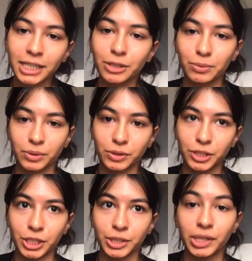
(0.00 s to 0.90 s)
you want
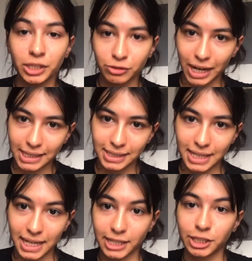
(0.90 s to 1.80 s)
to address the
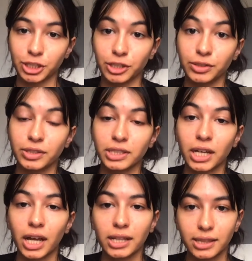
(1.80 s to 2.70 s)
issues
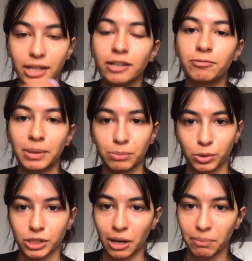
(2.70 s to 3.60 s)
that have been
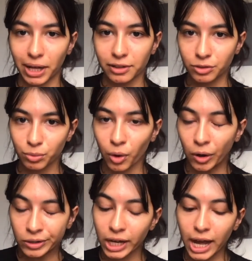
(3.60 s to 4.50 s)
brought up by the SWOT,
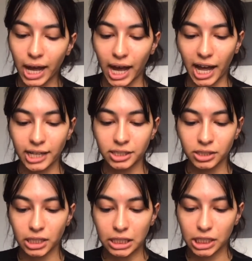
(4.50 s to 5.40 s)
and
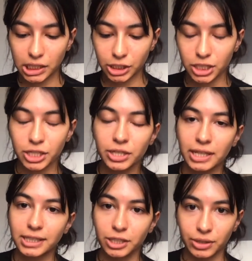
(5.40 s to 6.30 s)
to do
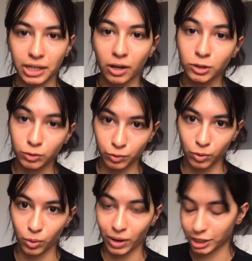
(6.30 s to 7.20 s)
this you can ask 4
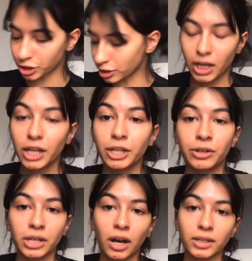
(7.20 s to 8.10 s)
questions. You
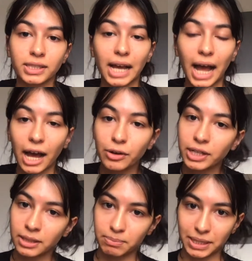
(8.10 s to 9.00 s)
can ask, how can
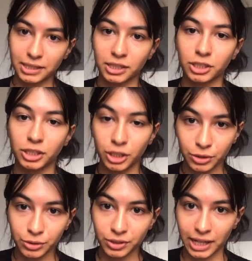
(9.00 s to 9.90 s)
the business
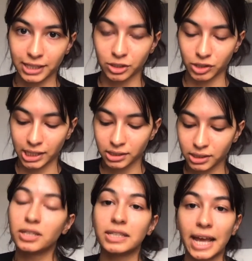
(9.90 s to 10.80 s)
use their strengths
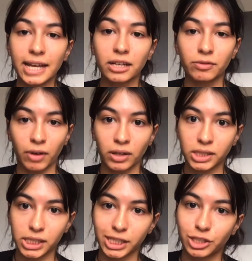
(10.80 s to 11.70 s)
to take
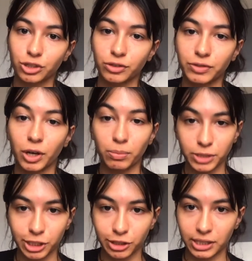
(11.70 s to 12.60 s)
advantage of the
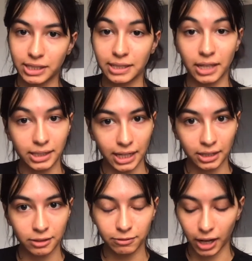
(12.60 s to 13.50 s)
opportunities
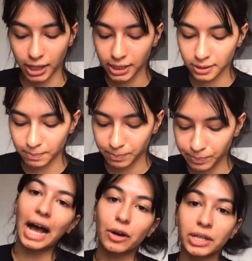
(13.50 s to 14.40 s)
identified?
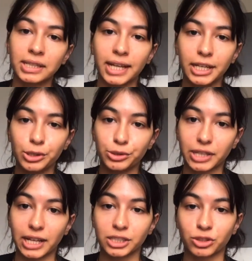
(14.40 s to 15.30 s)
How can they use their
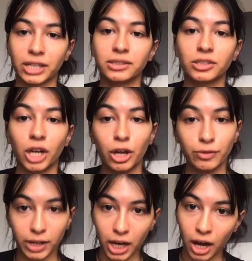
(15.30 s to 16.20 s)
strengths to
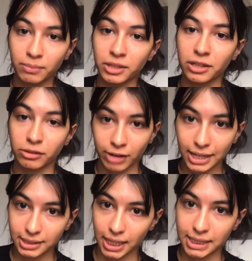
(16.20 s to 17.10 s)
overcome the
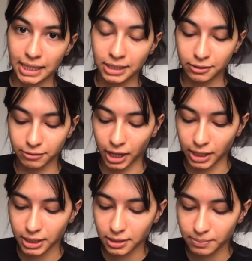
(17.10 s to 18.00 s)
threats
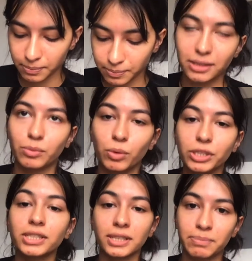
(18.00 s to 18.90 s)
identified? What
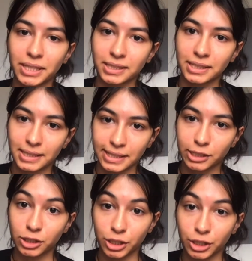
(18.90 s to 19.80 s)
does the business need to
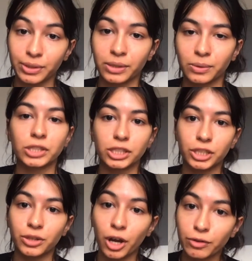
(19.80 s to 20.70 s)
do in order to
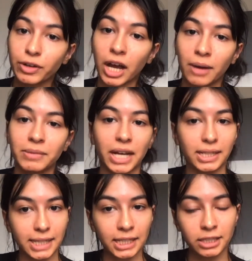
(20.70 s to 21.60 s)
overcome the
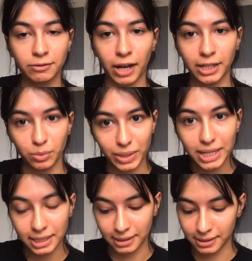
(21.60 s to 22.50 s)
identified
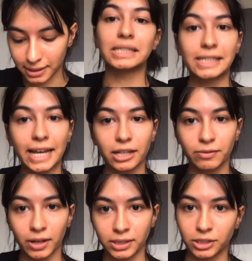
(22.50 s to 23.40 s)
weaknesses to take
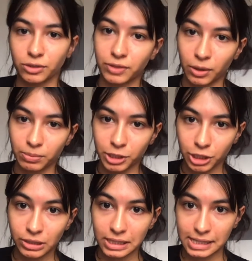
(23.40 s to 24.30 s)
advantage of the
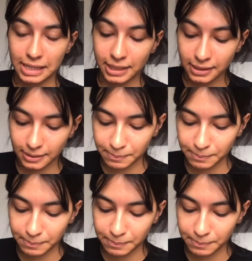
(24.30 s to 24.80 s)
opportunities?